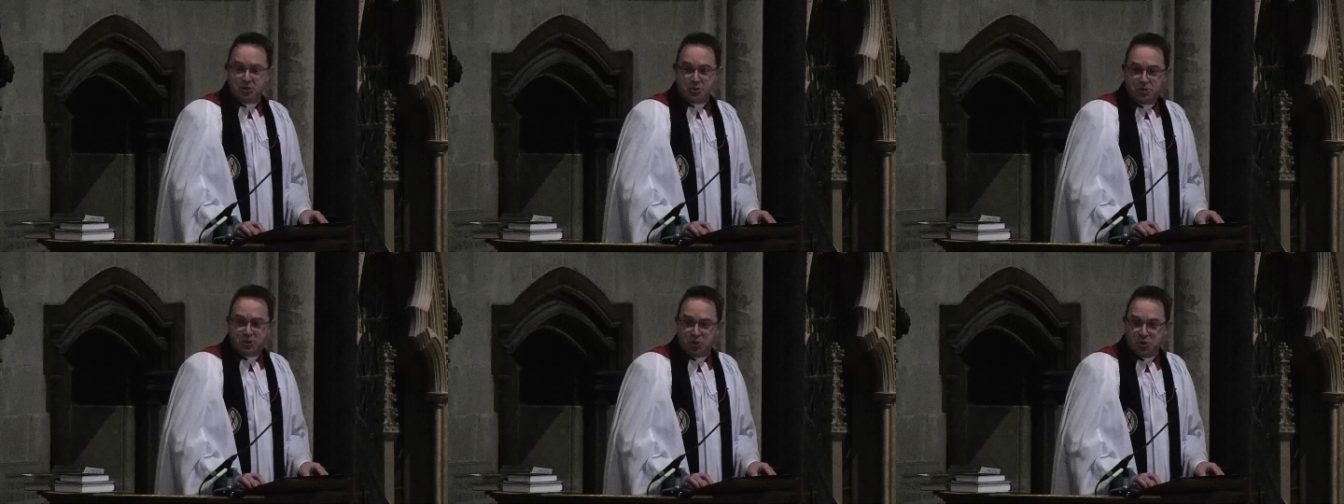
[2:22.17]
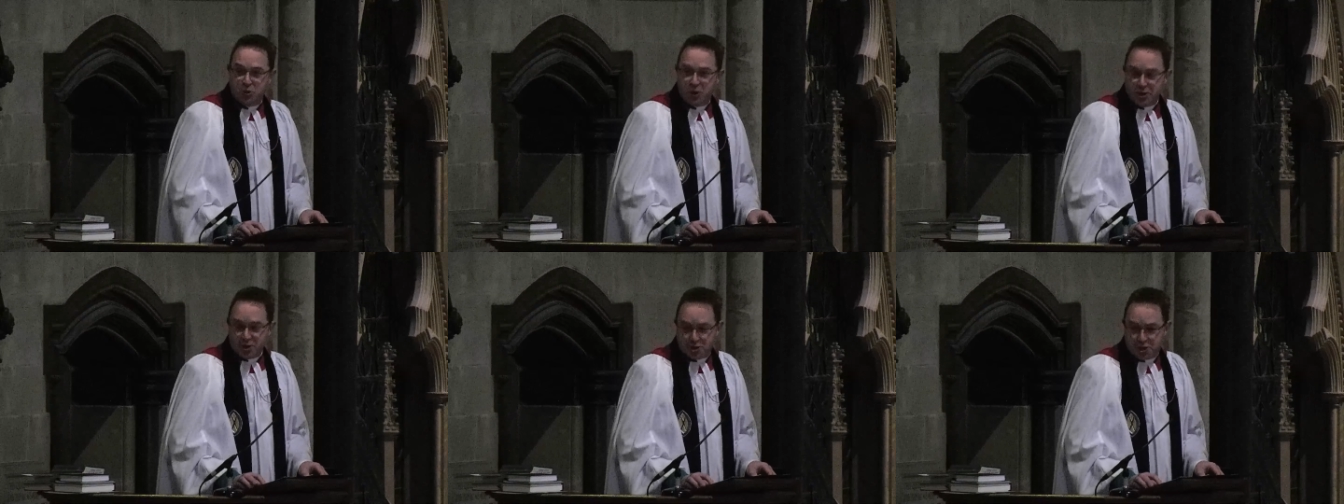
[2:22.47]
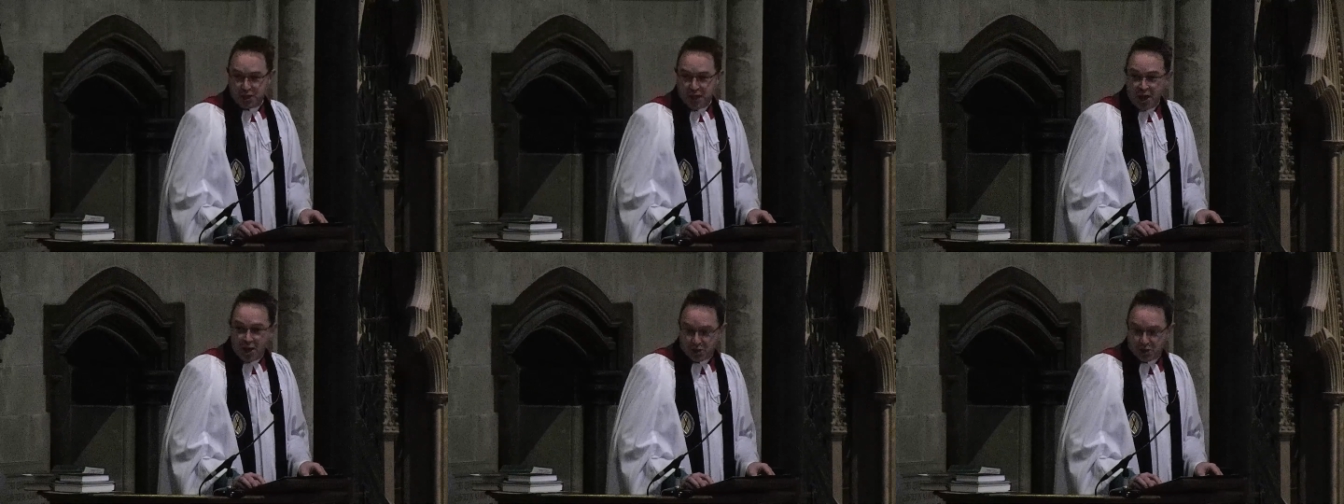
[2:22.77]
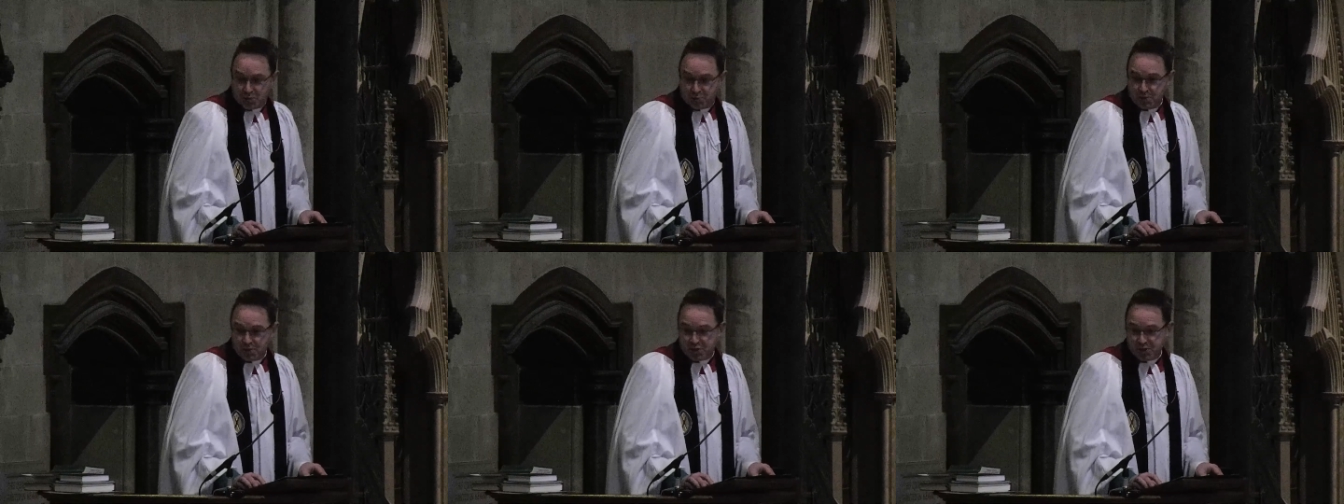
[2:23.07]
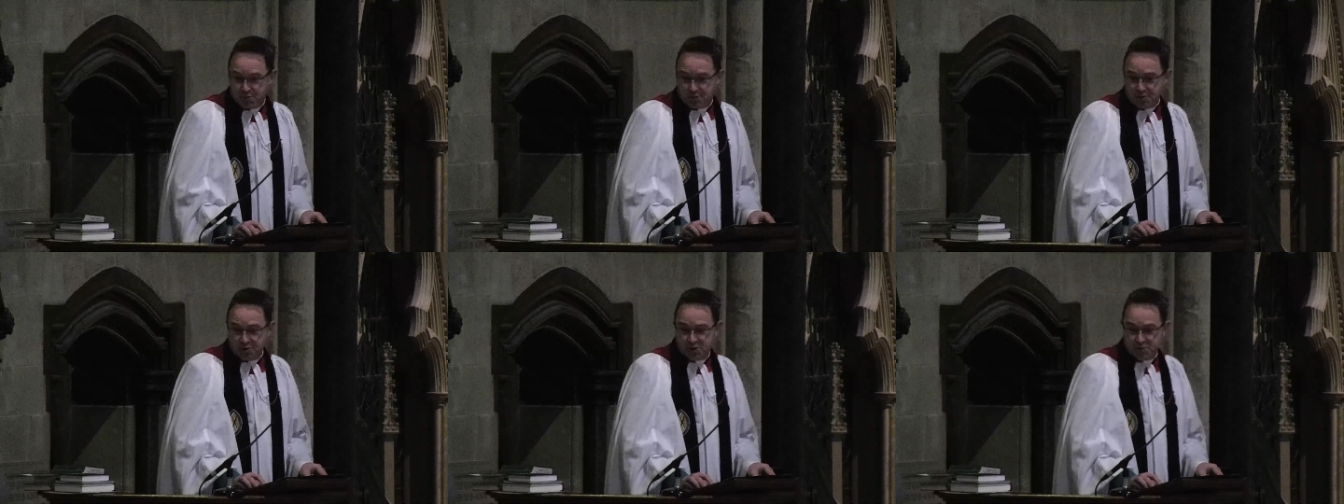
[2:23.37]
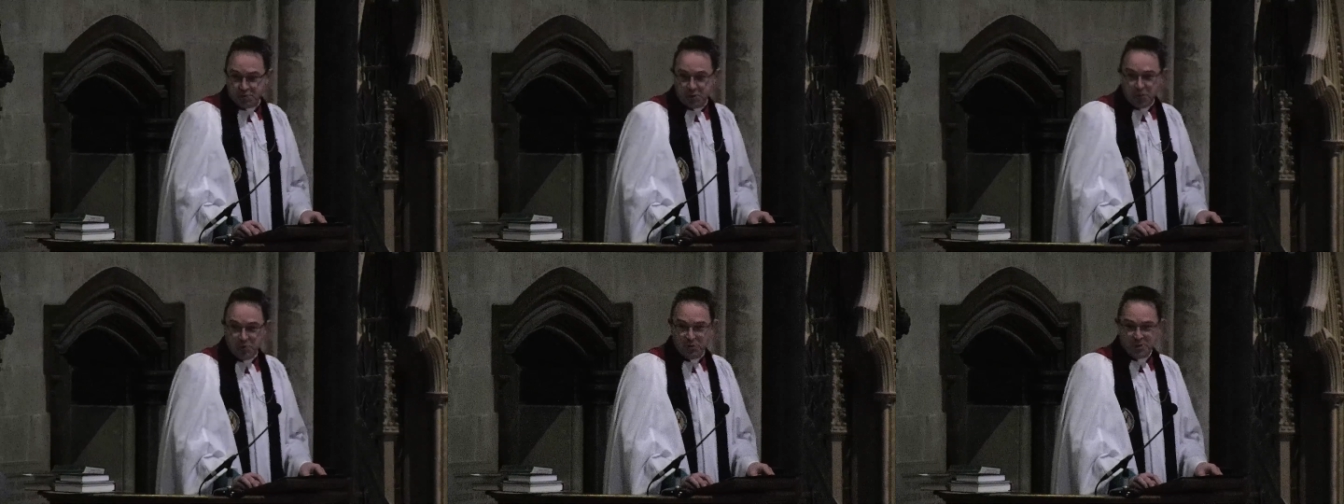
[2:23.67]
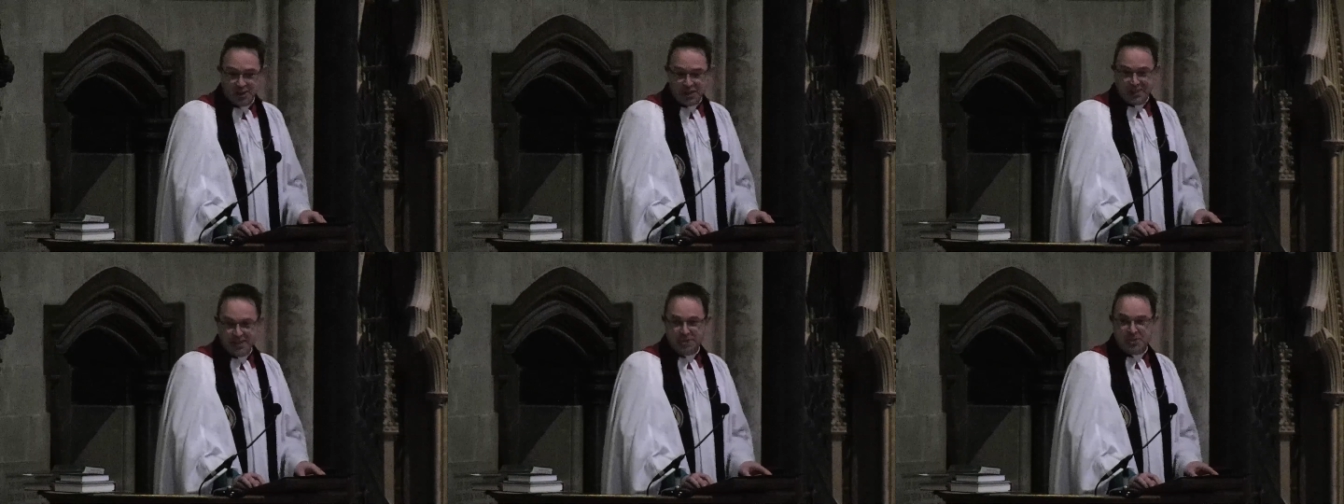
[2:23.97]
To which the Archbishop
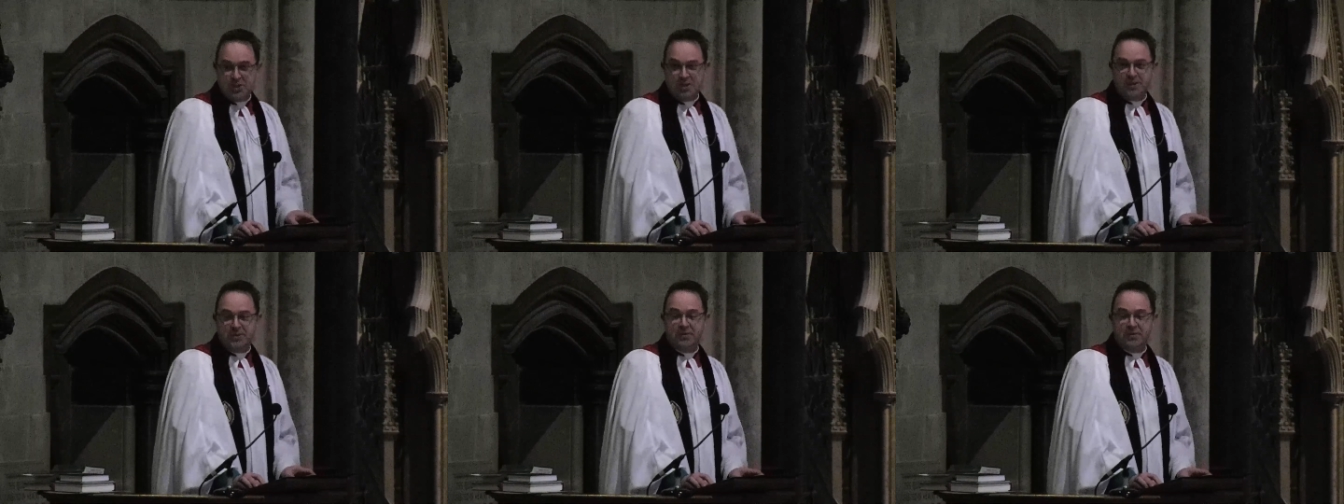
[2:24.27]
responded,